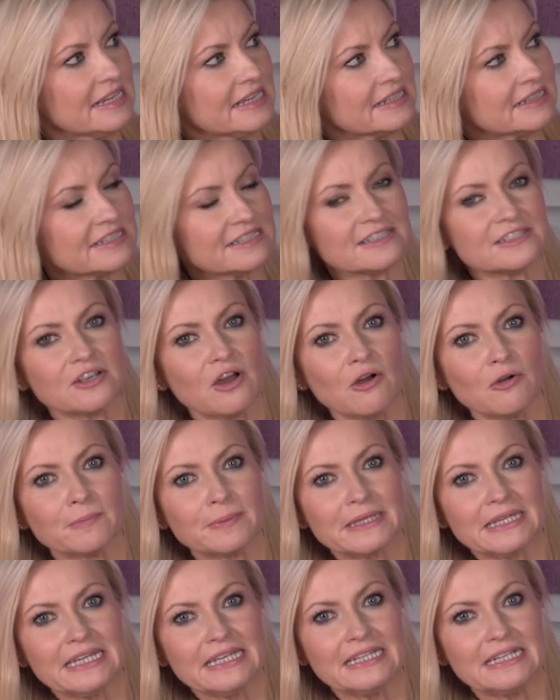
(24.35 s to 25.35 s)
this
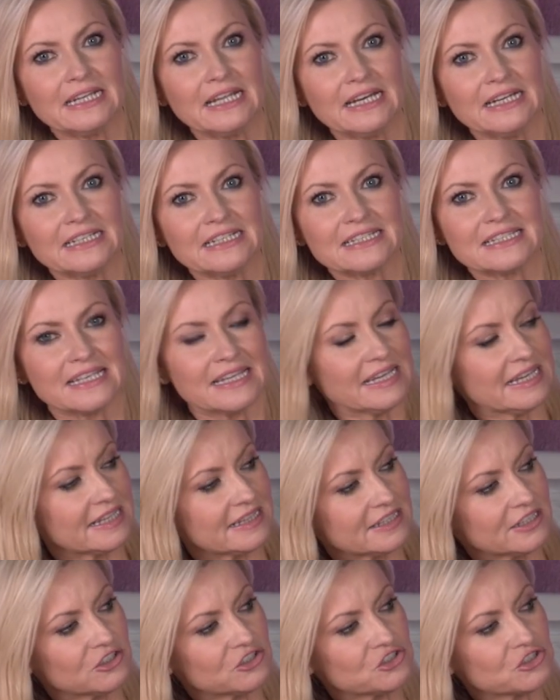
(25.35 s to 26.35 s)
top key light,
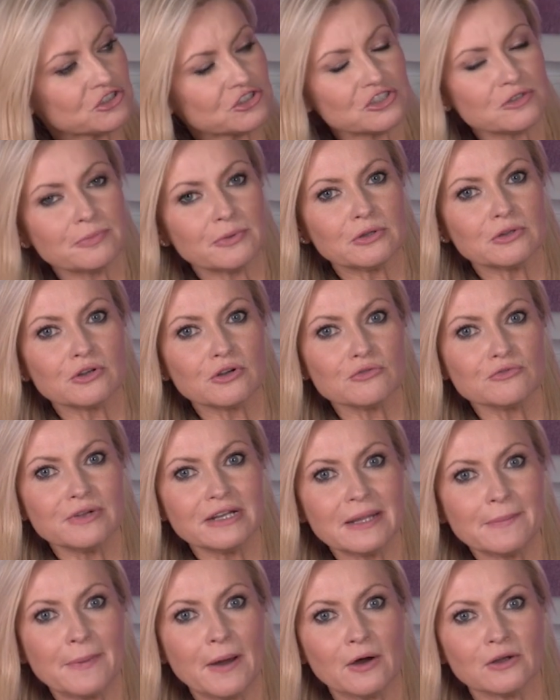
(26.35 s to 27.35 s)
the adjustable
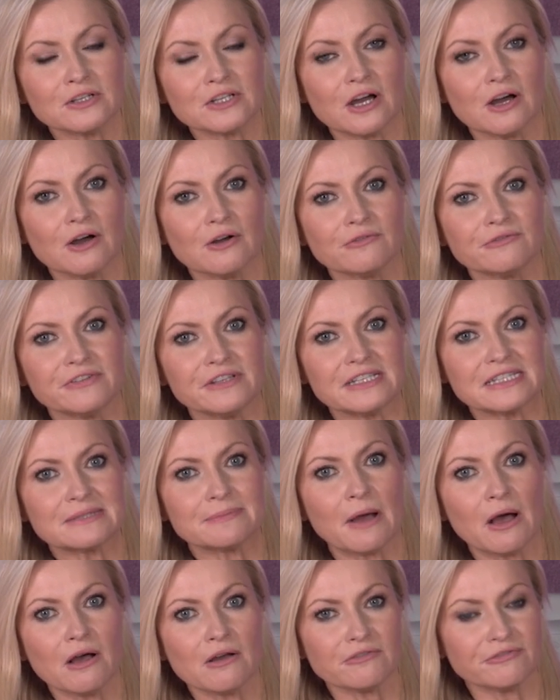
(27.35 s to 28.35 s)
Gorilla Pod arm for your
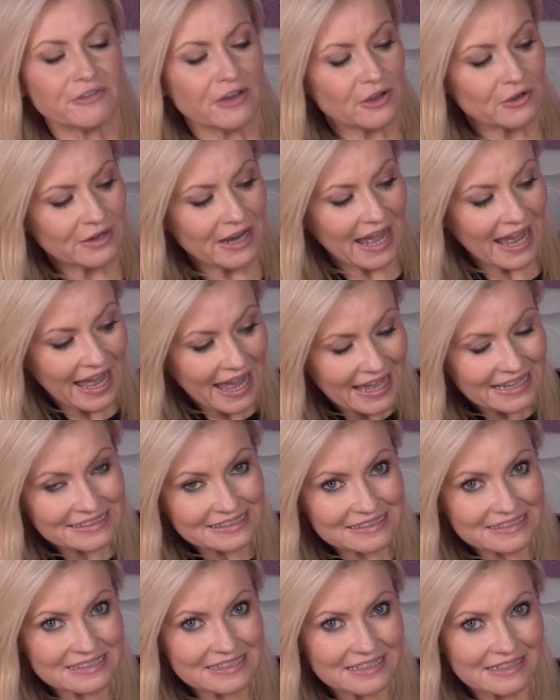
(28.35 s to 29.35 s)
smartphone,
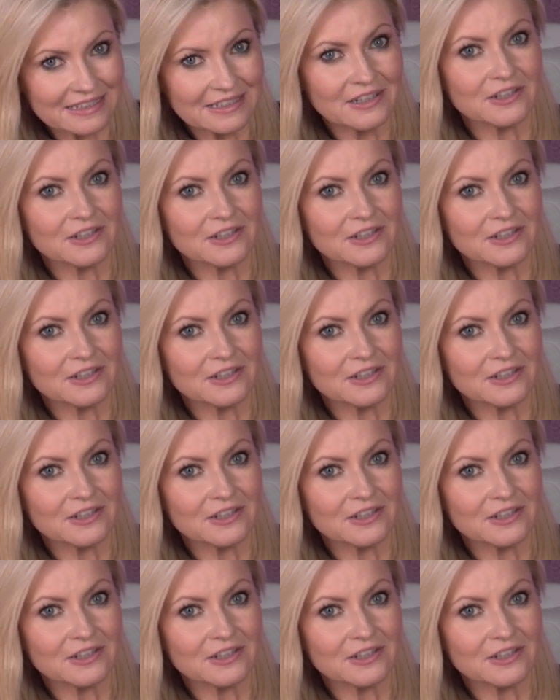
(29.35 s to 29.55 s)
and